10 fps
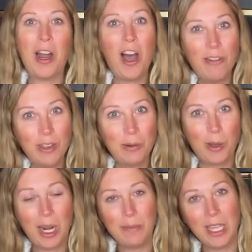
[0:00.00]
often
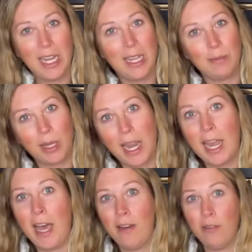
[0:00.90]
what I'm getting, but I
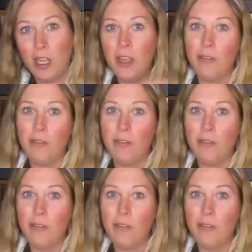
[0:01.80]
have,